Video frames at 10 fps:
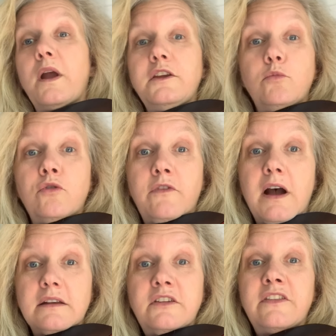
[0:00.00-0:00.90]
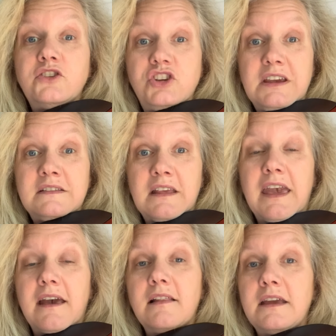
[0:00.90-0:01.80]
when you move on to the G
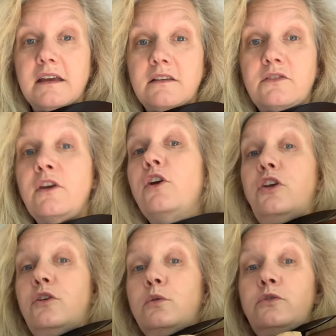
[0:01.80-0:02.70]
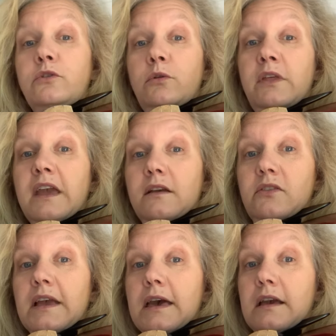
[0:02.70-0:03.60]
scale is you do the
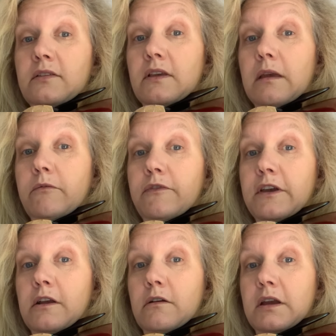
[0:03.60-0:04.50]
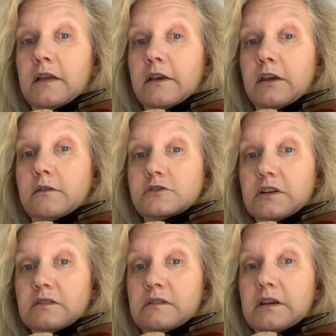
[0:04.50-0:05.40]
exact same fingering that you
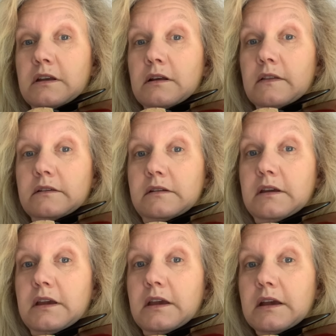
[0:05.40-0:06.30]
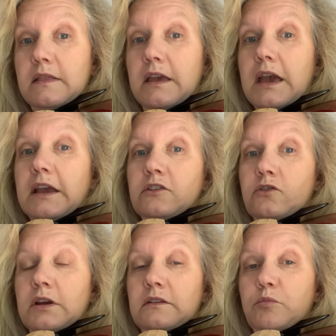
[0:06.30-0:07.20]
just did on the D and the A
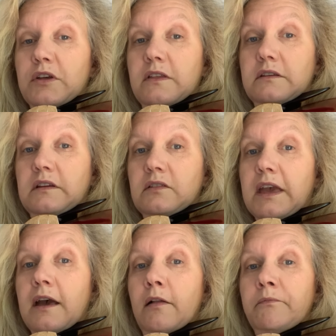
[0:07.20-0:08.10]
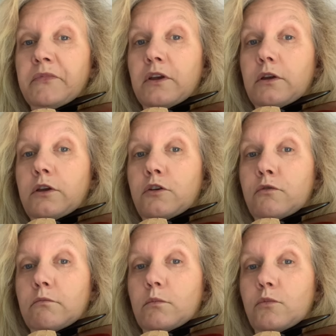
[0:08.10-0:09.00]
string to play the D scale.
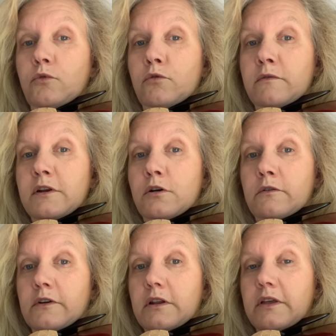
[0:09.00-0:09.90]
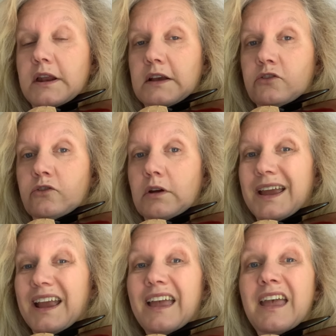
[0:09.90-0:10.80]
You move it over to the next
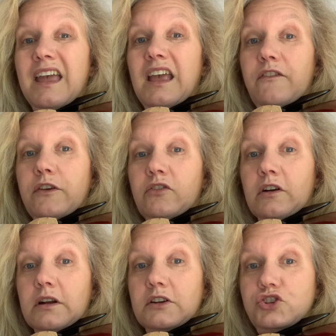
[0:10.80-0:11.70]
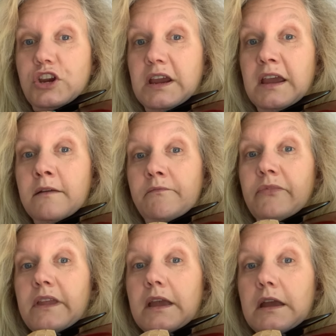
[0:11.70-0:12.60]
string. If you start on G,
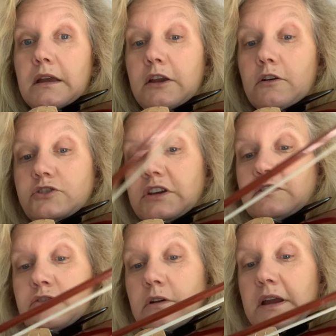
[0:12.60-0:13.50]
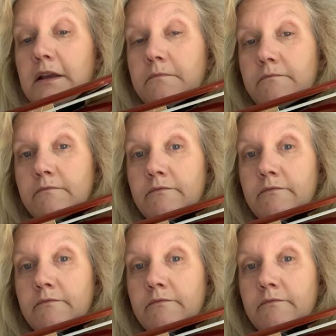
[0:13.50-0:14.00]
eh, your G string,